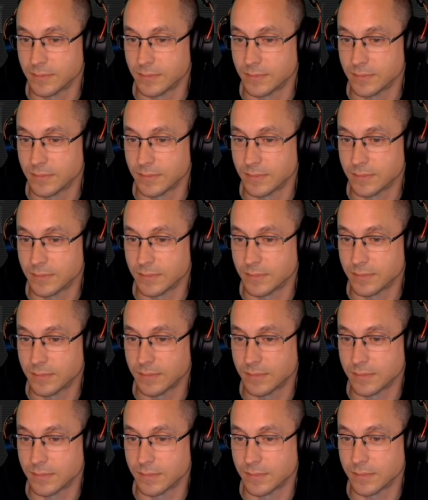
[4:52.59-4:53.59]

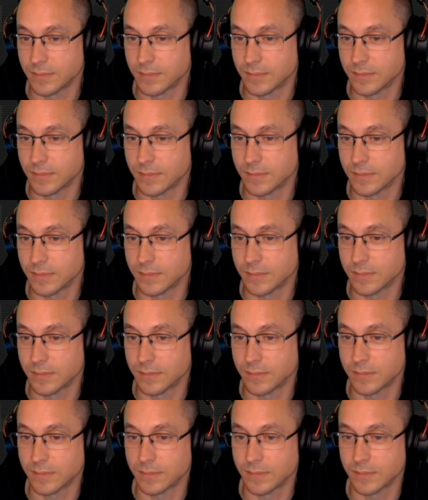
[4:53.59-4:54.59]

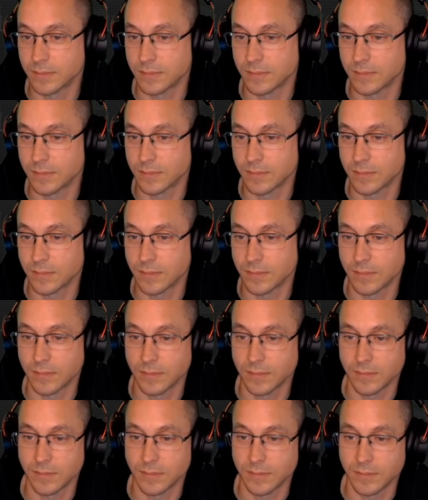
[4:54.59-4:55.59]

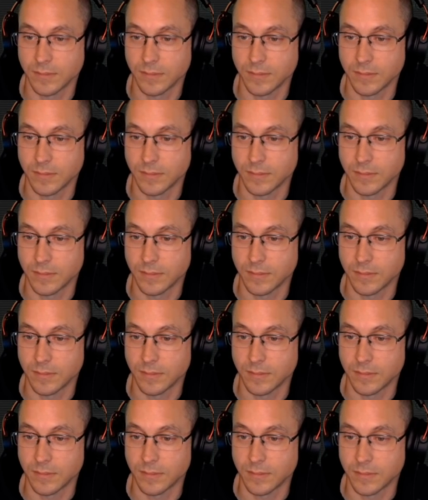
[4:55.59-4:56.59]

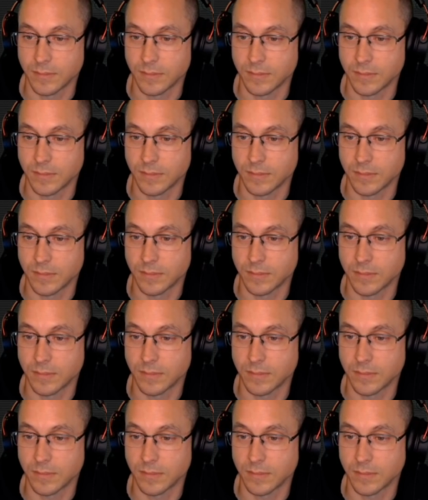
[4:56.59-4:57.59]

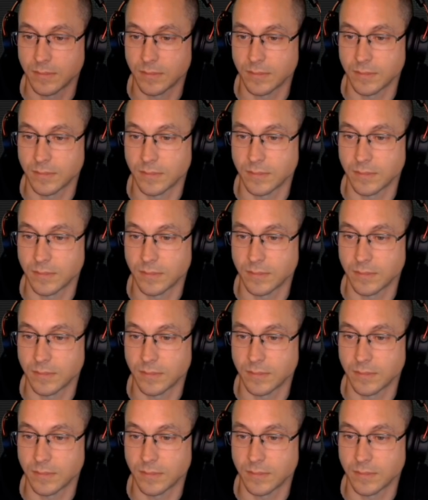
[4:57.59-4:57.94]
(silent)